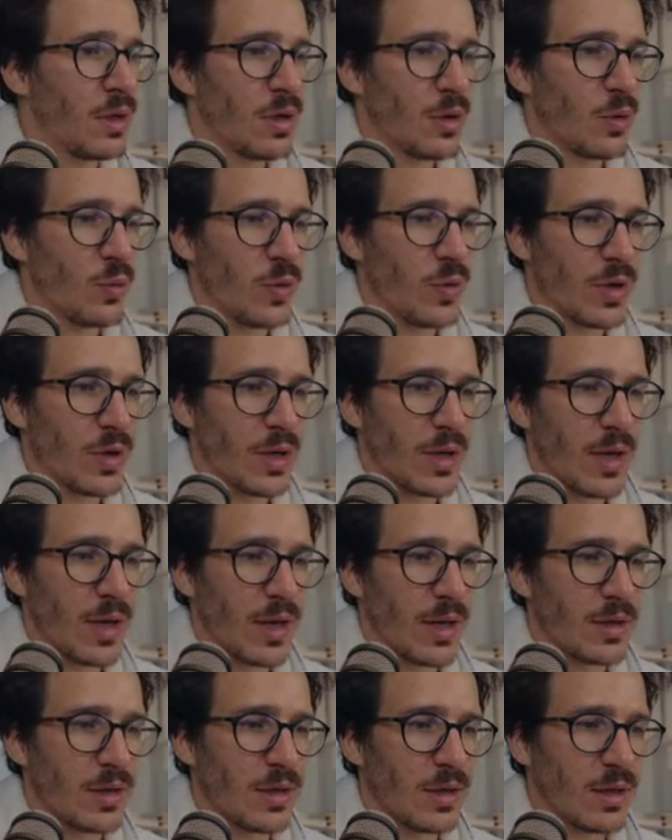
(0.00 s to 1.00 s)
We're
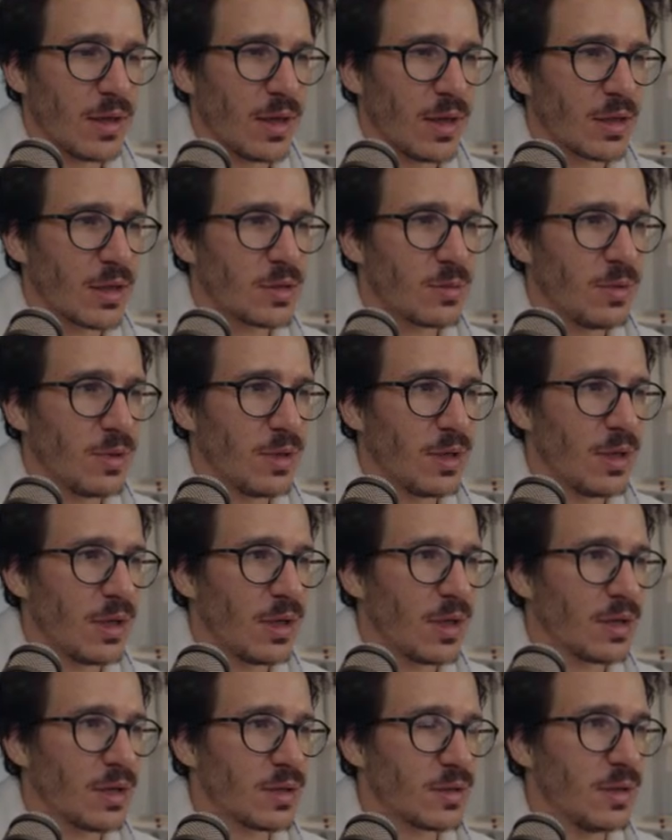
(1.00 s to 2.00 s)
adding Gatsby
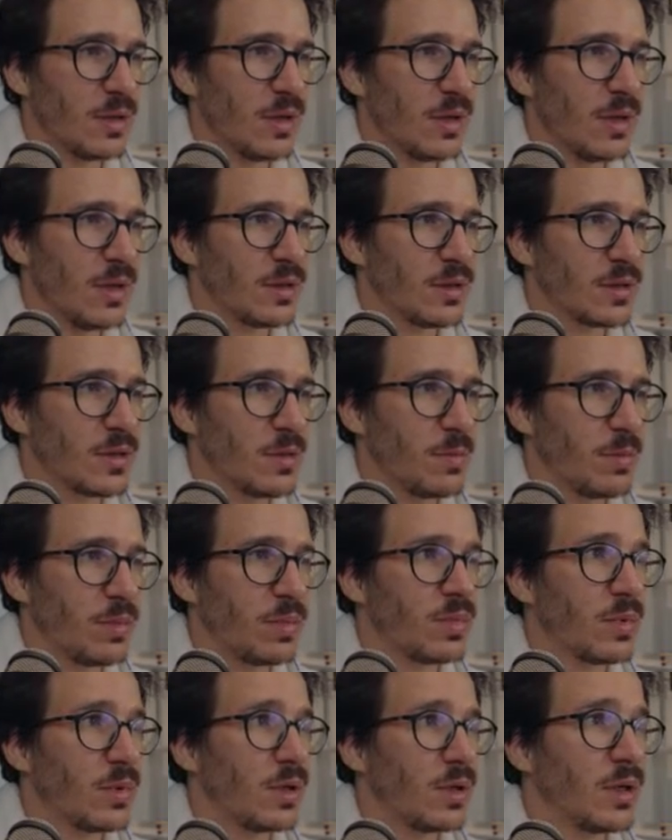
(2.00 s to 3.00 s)
as the latest
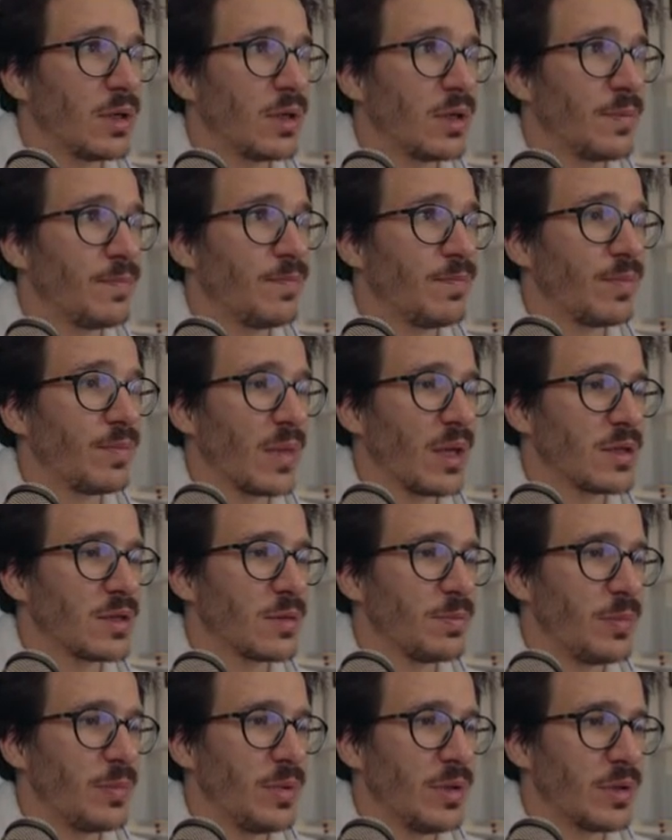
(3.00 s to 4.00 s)
um, as a
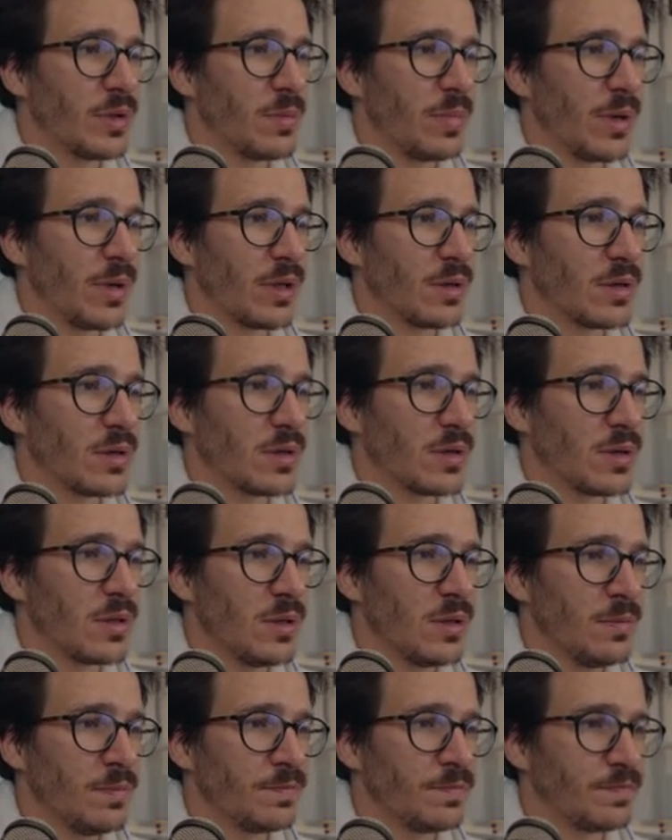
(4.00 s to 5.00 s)
peer
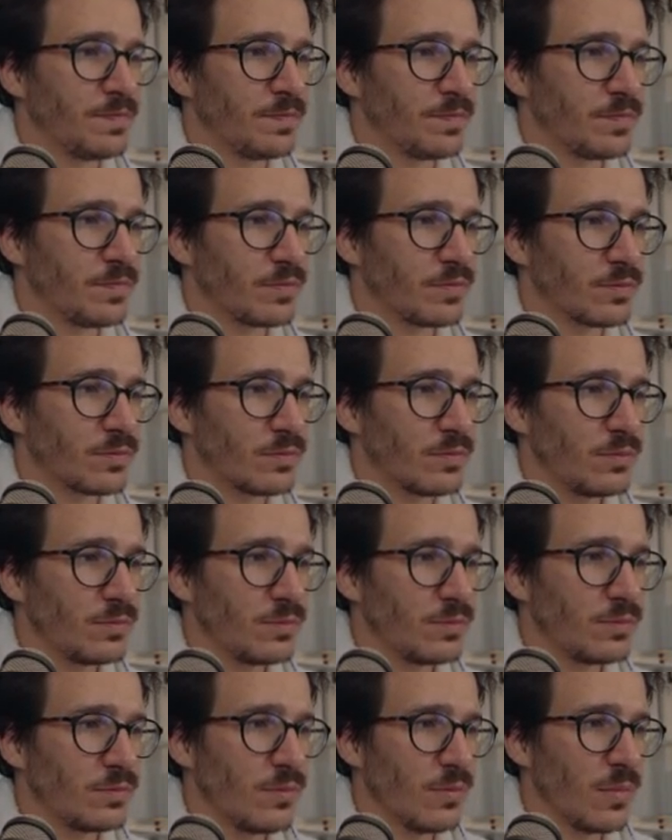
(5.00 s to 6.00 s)
dependency
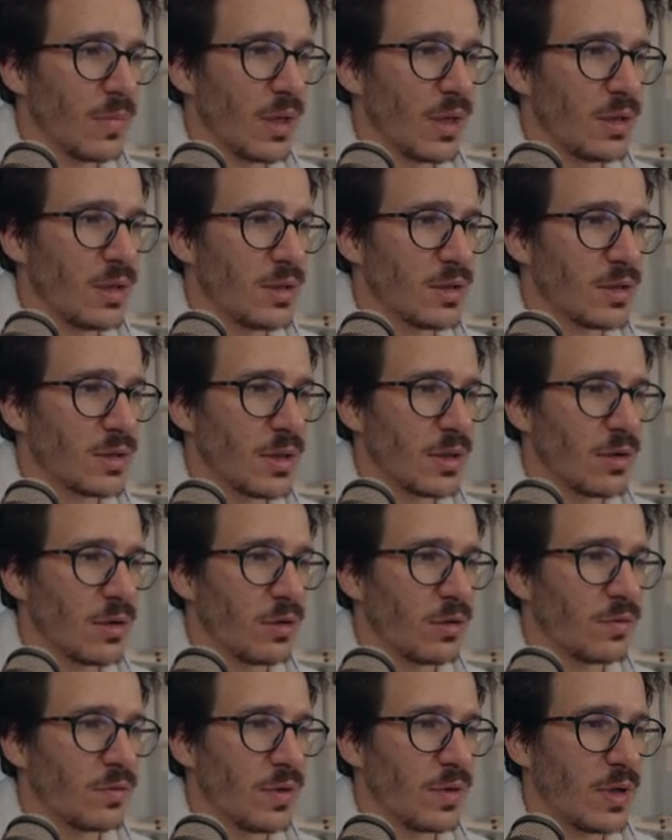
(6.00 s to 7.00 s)
instead
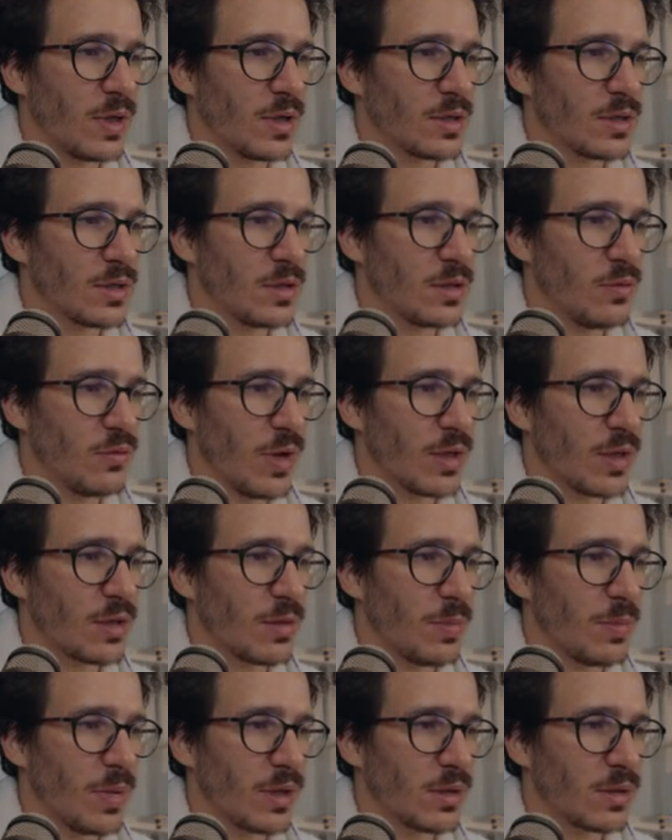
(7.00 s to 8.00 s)
of as a direct
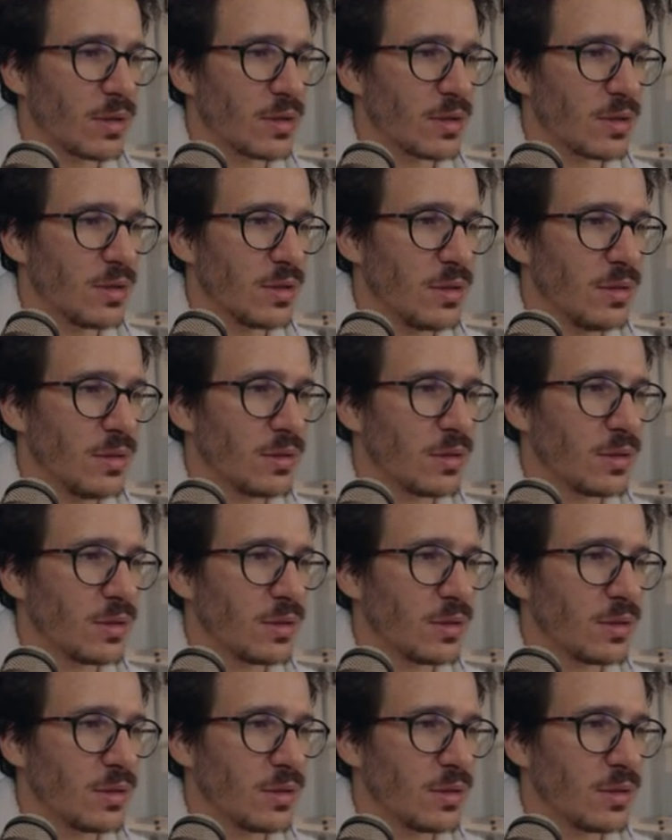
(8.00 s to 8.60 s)
dependency.